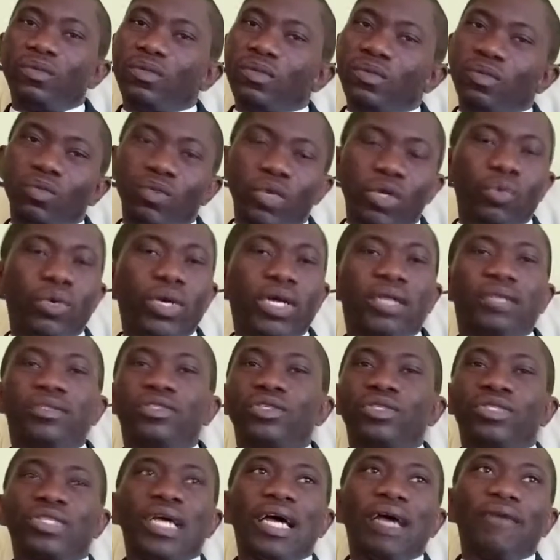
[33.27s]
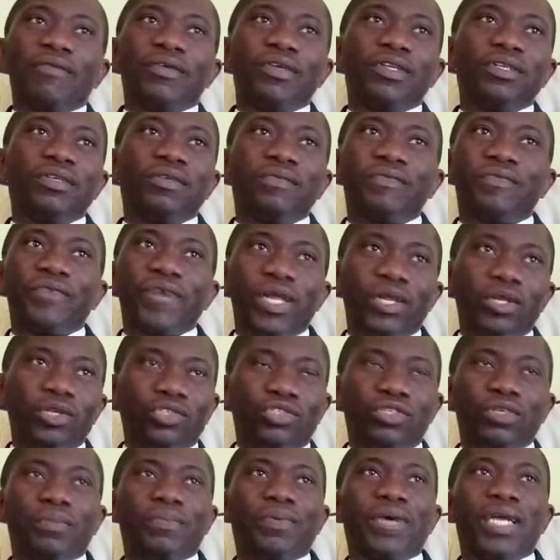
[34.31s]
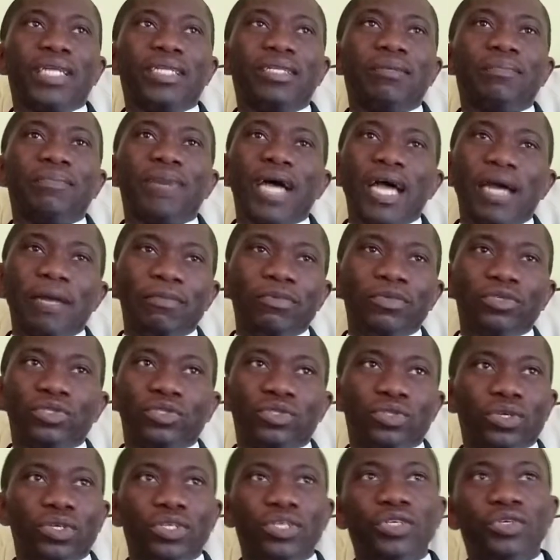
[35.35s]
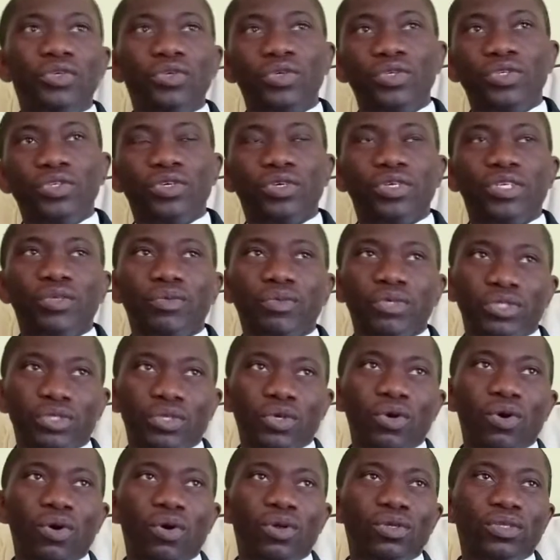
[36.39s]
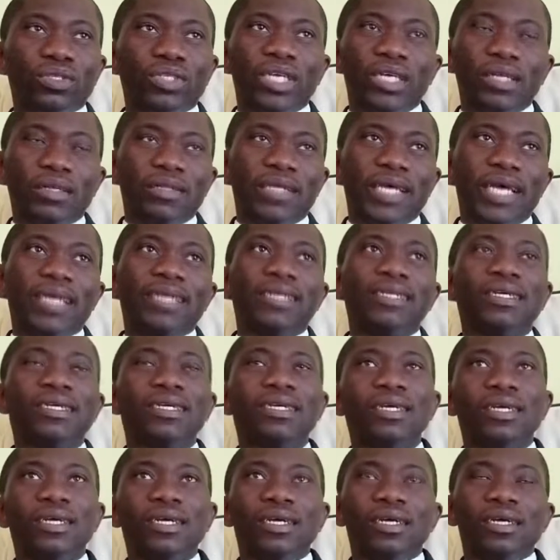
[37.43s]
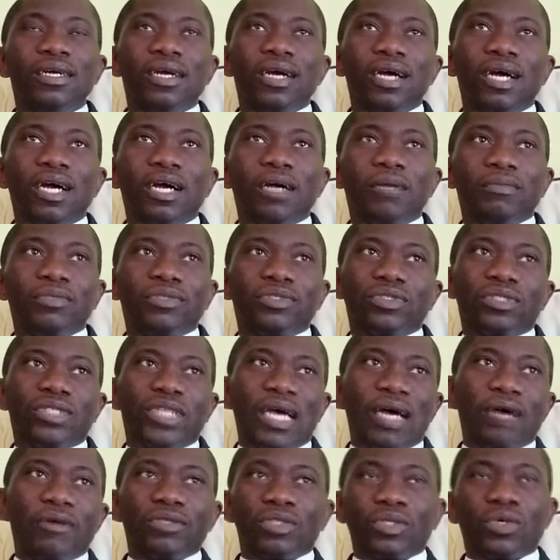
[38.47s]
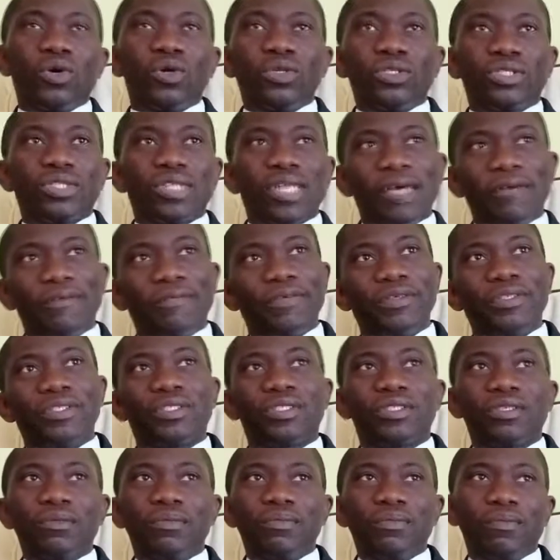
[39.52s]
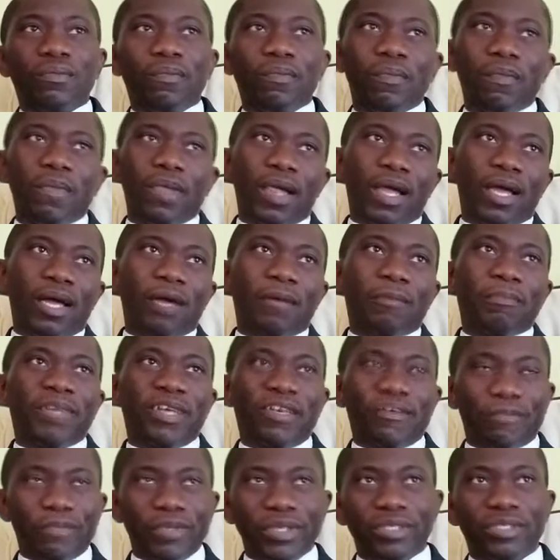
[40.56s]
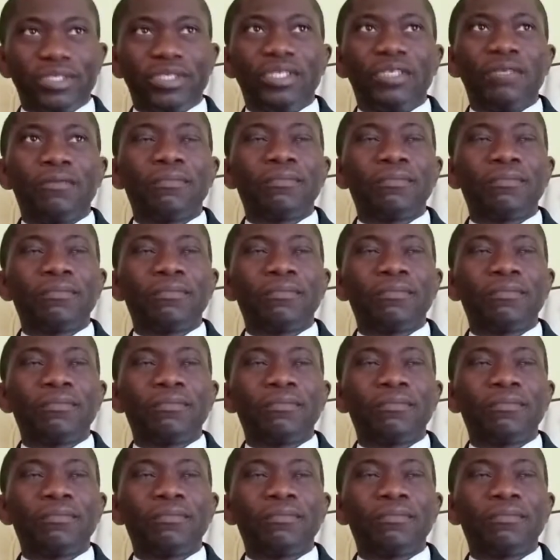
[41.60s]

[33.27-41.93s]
we were just having fellowship at the Bible Study Union. It was called then. Now it's called Slefis FBC.